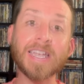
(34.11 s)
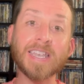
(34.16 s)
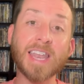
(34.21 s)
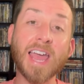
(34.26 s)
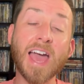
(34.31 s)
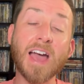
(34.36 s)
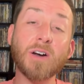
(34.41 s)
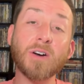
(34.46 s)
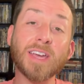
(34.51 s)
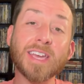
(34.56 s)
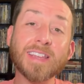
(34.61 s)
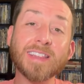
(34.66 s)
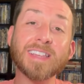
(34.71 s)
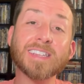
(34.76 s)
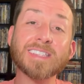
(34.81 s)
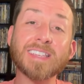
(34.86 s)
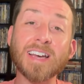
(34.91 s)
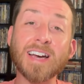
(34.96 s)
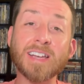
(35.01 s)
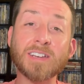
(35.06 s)
Now, in
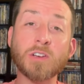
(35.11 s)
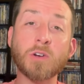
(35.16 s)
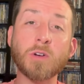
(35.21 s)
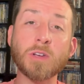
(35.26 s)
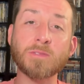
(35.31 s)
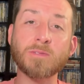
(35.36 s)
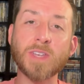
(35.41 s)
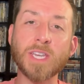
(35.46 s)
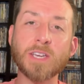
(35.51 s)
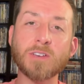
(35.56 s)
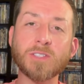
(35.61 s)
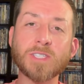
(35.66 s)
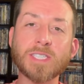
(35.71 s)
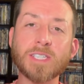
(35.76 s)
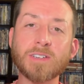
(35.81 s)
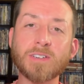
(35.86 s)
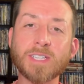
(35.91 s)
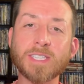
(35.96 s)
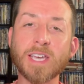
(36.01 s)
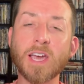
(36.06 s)
this ongoing video
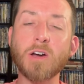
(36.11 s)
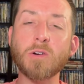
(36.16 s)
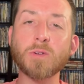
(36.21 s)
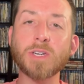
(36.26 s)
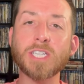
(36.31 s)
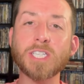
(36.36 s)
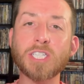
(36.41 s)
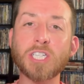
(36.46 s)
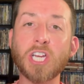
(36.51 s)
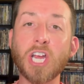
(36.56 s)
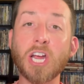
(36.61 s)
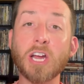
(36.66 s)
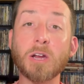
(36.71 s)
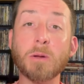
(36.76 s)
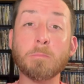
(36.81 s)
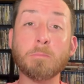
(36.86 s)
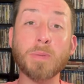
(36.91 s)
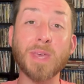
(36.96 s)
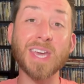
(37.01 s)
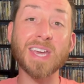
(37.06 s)
series, I always share
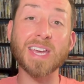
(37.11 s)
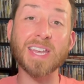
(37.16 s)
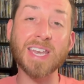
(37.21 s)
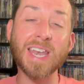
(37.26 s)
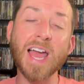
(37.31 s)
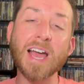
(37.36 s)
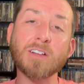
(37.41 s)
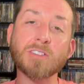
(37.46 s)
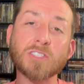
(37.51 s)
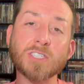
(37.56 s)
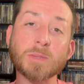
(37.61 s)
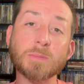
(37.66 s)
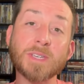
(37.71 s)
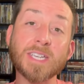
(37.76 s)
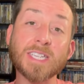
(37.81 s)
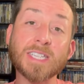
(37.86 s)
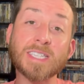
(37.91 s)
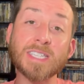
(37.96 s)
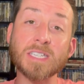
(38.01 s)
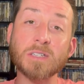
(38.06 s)
big
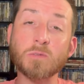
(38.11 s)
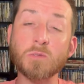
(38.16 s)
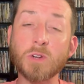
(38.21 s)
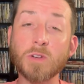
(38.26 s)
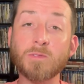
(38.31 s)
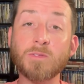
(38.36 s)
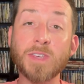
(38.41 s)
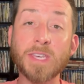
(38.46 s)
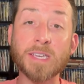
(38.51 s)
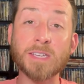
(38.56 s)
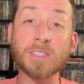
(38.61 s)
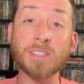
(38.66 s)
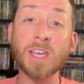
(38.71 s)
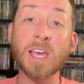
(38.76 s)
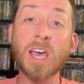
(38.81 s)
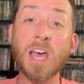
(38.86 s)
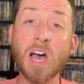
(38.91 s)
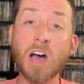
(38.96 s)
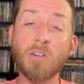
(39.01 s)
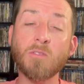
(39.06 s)
announcements and reveals
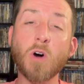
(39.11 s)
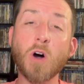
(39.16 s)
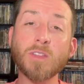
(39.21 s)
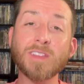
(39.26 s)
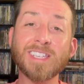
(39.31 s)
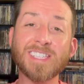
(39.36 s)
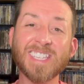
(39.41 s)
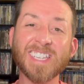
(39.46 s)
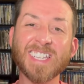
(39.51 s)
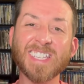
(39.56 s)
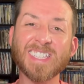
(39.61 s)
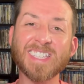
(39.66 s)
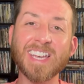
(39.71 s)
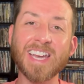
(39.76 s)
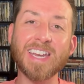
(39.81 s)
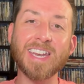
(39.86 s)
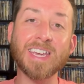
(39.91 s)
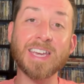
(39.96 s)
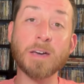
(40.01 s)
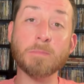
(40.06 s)
of all these
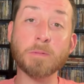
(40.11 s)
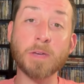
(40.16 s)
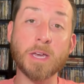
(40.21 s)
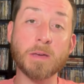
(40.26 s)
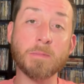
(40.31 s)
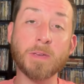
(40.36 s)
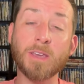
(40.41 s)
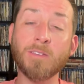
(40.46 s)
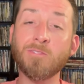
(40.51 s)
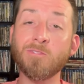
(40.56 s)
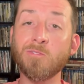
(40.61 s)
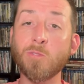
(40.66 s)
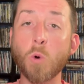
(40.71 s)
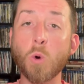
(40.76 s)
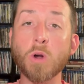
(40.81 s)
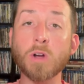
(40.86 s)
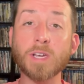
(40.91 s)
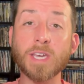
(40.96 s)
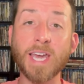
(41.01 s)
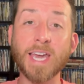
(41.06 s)
exciting upcoming
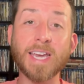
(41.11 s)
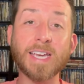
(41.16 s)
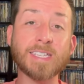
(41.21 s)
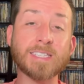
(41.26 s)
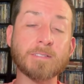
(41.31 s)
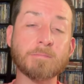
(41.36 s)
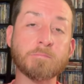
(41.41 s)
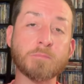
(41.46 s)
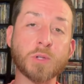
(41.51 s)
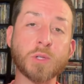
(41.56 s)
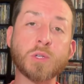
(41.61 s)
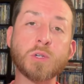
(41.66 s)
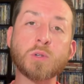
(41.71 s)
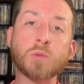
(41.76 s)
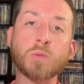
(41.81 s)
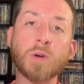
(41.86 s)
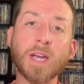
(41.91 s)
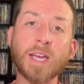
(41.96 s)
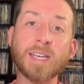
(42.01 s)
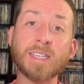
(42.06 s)
4Ks and
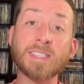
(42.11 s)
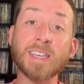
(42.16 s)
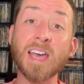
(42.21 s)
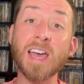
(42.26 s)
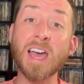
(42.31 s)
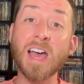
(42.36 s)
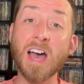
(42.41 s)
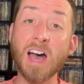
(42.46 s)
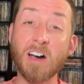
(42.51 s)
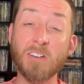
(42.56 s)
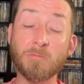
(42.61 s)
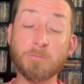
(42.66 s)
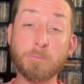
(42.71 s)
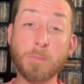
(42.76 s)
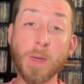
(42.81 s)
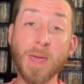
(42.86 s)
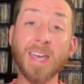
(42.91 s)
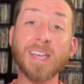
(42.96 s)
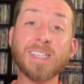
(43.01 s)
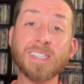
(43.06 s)
Blu-rays of
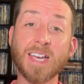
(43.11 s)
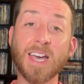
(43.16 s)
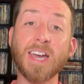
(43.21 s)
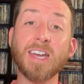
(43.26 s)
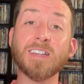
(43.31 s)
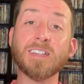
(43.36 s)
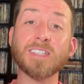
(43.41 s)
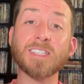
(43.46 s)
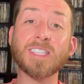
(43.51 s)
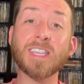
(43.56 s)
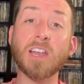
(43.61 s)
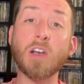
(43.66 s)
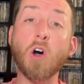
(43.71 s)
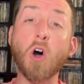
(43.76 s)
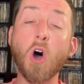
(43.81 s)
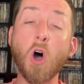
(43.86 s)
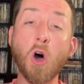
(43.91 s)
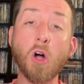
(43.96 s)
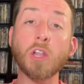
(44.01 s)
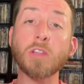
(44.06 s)
big titles that
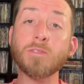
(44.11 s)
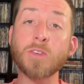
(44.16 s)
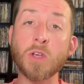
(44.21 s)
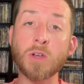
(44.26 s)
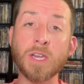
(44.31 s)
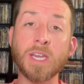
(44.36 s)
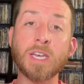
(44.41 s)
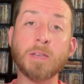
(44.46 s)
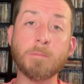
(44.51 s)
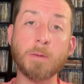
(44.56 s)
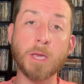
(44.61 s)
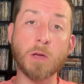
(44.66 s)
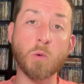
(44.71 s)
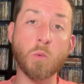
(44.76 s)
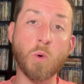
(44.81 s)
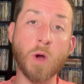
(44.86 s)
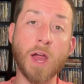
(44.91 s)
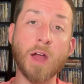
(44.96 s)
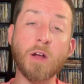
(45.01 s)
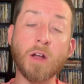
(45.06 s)
all of you need to be
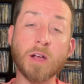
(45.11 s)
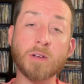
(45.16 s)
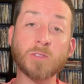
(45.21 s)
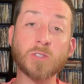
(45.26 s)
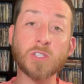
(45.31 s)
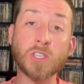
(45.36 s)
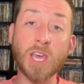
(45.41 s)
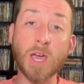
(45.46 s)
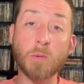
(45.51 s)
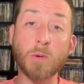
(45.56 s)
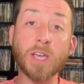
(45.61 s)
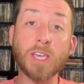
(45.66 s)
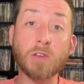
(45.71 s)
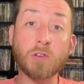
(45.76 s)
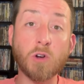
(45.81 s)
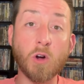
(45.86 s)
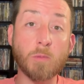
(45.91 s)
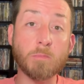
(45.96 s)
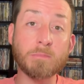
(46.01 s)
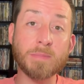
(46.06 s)
aware of so that way
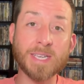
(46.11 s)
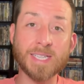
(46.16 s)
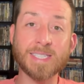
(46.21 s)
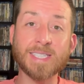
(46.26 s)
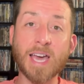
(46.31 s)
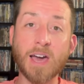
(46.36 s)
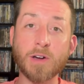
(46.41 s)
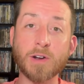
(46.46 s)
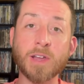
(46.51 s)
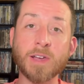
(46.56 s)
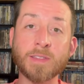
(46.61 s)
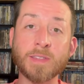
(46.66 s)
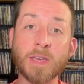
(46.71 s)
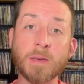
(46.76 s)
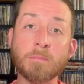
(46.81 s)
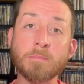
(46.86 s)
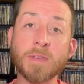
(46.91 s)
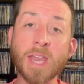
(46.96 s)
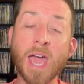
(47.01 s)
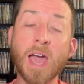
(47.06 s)
you don't miss out on
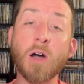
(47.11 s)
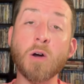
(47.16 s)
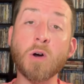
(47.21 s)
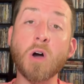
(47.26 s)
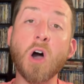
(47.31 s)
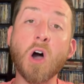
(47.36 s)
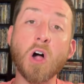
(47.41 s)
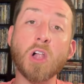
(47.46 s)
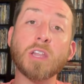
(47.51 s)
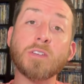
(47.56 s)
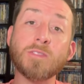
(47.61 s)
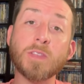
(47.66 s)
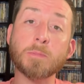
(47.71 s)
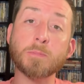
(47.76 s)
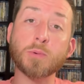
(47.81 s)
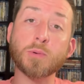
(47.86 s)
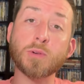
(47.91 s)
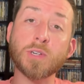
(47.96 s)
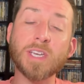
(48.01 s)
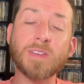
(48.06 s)
them. Now, all of the
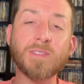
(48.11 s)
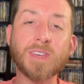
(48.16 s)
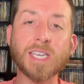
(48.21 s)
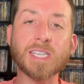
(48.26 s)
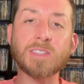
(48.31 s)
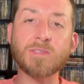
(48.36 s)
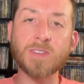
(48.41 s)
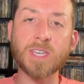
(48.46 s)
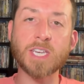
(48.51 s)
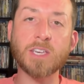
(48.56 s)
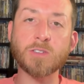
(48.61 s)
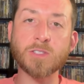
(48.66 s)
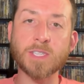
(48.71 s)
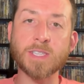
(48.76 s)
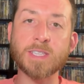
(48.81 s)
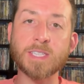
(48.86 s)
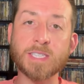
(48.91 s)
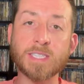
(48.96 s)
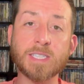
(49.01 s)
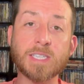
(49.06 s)
previous videos
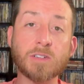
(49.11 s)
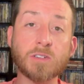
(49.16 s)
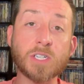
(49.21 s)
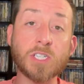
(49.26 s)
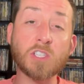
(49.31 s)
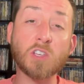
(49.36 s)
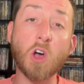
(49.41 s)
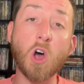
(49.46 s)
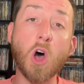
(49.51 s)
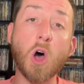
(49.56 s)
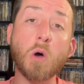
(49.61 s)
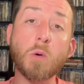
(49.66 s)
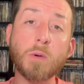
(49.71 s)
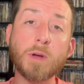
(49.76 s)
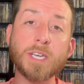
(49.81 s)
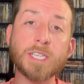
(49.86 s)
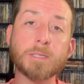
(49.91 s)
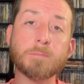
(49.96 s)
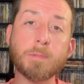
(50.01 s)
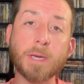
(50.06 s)
in this series
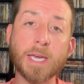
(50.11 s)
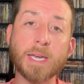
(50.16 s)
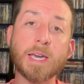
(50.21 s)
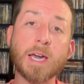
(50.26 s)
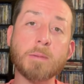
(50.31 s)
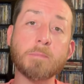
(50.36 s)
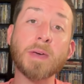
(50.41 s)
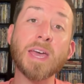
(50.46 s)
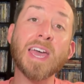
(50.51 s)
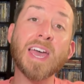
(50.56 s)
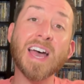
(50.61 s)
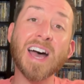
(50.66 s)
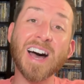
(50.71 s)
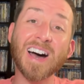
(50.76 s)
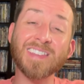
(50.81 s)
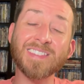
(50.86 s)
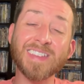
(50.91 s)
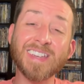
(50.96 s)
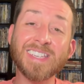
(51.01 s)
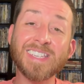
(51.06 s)
always pick up
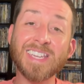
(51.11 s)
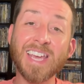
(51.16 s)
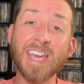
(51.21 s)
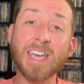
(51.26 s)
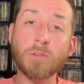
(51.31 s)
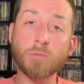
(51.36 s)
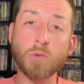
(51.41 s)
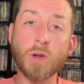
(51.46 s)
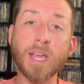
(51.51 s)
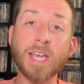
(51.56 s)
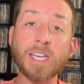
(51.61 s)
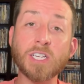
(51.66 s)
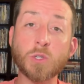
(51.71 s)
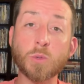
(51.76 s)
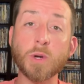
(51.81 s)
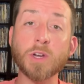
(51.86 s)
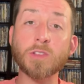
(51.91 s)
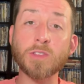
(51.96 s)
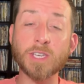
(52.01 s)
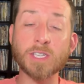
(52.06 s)
on the date range
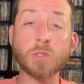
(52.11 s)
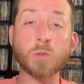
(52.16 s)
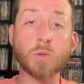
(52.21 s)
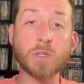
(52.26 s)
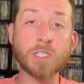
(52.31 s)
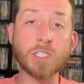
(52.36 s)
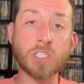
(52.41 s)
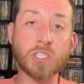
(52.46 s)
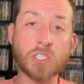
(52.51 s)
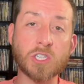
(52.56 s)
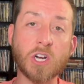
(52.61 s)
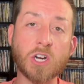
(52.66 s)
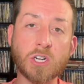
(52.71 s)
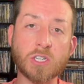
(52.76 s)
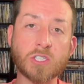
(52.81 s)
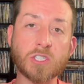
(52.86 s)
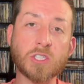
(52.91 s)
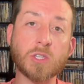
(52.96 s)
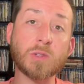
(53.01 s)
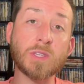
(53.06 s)
where this one
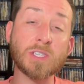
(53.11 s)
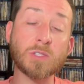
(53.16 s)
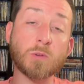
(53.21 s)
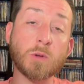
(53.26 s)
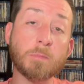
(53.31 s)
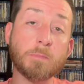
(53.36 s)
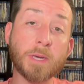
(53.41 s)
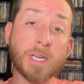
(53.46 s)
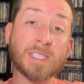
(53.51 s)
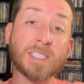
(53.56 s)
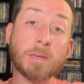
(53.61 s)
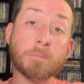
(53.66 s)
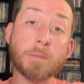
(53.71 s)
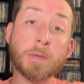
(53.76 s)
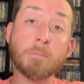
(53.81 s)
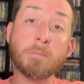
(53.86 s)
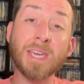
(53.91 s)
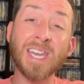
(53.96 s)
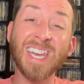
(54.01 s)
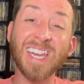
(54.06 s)
starts. So this one picks up
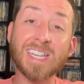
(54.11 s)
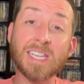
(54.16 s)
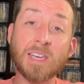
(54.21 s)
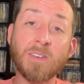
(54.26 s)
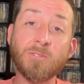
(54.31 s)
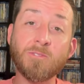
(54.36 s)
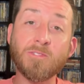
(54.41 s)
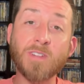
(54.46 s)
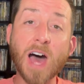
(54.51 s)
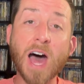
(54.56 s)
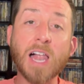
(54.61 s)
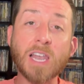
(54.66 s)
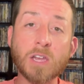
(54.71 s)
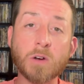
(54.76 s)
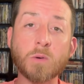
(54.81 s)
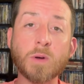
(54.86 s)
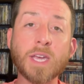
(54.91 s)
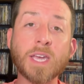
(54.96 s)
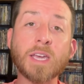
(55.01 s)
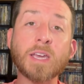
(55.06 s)
immediately
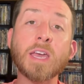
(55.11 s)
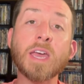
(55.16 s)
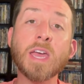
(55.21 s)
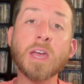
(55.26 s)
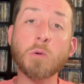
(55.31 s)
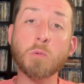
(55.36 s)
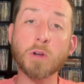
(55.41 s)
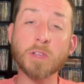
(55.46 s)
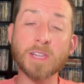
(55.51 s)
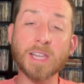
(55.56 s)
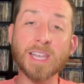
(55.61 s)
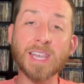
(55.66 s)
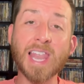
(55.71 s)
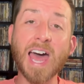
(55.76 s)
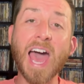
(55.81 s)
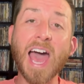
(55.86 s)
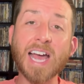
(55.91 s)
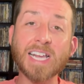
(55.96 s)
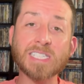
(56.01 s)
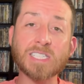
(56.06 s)
following where the
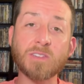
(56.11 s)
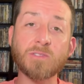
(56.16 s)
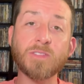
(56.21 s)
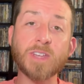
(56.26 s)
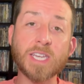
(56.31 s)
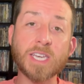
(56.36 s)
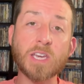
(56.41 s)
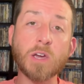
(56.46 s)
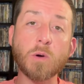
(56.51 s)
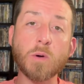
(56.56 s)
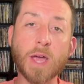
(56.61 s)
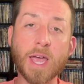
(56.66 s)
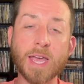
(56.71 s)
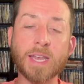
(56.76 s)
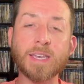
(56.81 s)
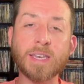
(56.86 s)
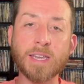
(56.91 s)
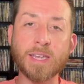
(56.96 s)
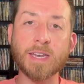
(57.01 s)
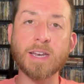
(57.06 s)
last video
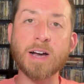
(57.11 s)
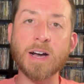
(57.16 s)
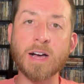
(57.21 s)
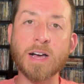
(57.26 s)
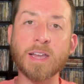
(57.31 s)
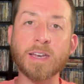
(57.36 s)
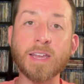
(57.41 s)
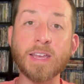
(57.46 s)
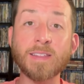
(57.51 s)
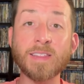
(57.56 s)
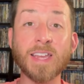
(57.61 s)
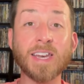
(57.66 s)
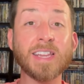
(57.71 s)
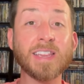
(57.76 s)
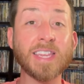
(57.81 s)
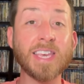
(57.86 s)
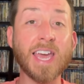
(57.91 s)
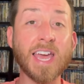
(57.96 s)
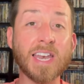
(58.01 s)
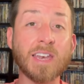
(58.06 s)
ended on. And then at
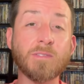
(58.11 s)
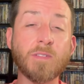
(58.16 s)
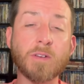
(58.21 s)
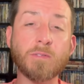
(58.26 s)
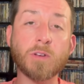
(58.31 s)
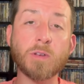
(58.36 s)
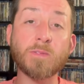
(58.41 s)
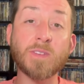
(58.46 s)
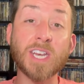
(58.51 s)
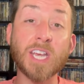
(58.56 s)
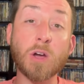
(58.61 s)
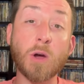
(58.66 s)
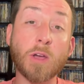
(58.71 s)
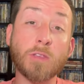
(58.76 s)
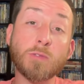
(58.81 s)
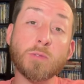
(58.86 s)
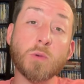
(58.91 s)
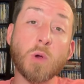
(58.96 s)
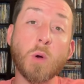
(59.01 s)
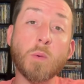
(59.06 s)
the end of every video, I
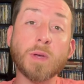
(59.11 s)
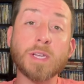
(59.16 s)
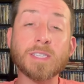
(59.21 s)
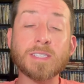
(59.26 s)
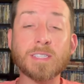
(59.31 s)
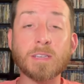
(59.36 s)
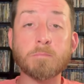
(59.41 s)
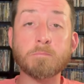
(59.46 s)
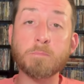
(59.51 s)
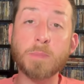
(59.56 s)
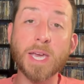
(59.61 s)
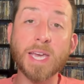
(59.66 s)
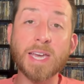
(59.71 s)
throw in some big